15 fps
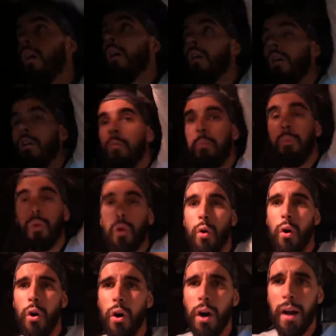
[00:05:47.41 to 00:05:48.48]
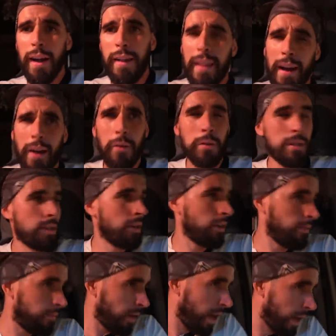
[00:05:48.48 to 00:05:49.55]
Oh boy, that was
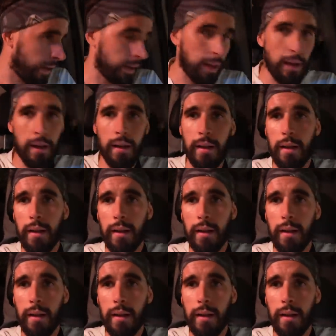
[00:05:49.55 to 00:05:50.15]
nerve-wracking.